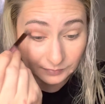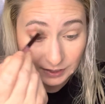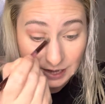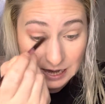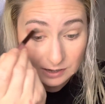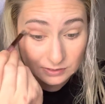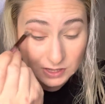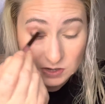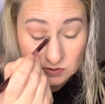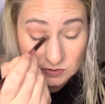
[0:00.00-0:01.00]
I got her
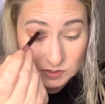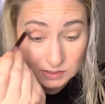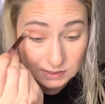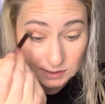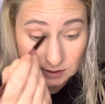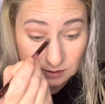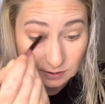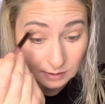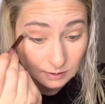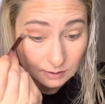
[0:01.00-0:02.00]
those.
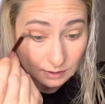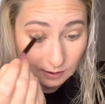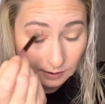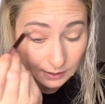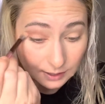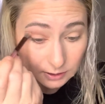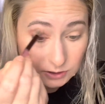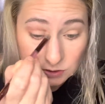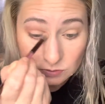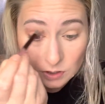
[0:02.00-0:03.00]
I got her
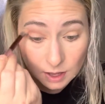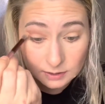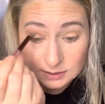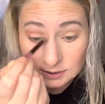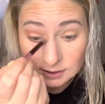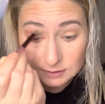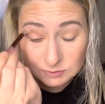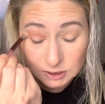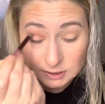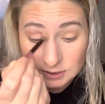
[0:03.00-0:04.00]
two long sleeve
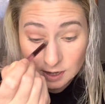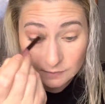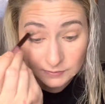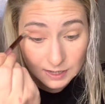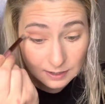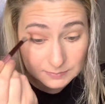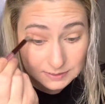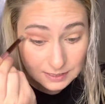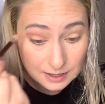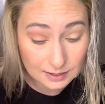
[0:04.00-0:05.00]
shirts off
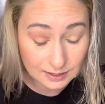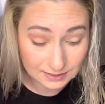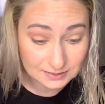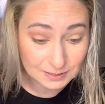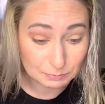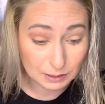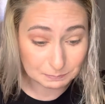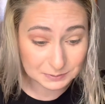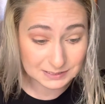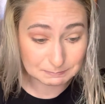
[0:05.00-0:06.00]
Amazon and some lip
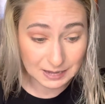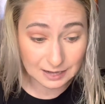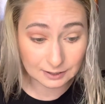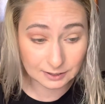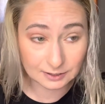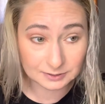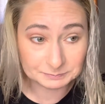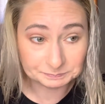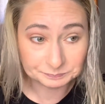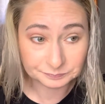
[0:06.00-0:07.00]
smacker
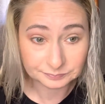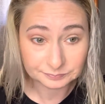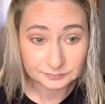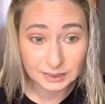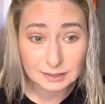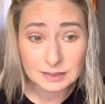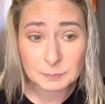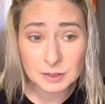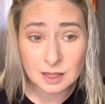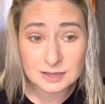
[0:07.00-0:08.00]
lip
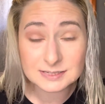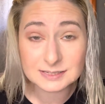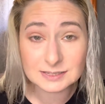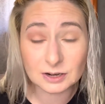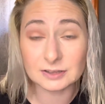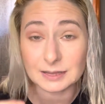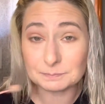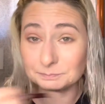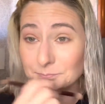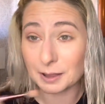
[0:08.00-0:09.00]
glosses or lip
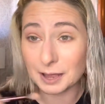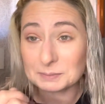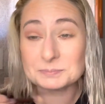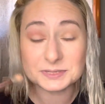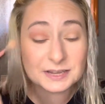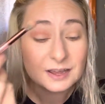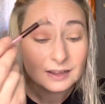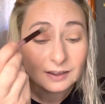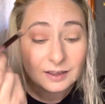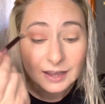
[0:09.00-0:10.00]
balms.
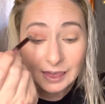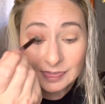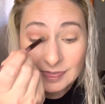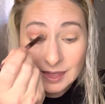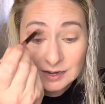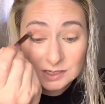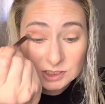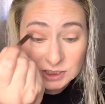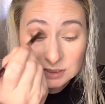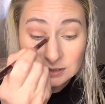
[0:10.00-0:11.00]
And then
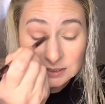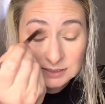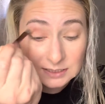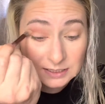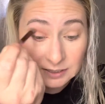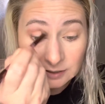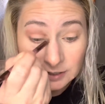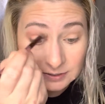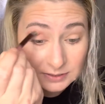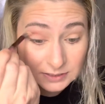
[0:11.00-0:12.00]
she's into
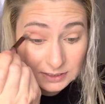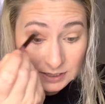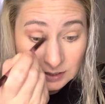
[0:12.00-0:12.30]
earrings.